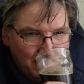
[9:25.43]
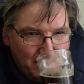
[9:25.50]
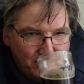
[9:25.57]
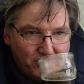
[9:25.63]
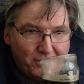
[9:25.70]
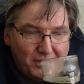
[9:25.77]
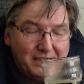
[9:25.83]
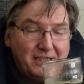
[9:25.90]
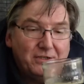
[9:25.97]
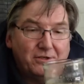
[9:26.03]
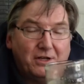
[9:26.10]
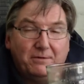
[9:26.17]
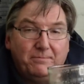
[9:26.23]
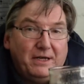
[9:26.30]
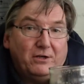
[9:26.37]
So this is
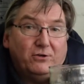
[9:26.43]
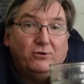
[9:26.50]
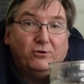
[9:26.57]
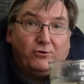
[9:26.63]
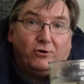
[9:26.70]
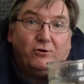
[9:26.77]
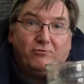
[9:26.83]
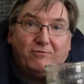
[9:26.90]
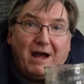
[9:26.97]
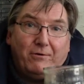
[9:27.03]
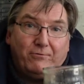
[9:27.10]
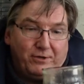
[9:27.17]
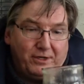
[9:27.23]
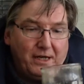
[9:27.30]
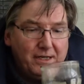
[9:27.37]
going to be a good
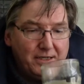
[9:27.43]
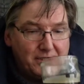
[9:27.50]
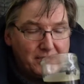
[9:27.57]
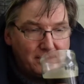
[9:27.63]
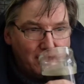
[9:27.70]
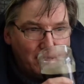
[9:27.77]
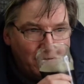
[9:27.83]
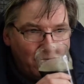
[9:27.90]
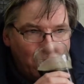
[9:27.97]
all-round yeast.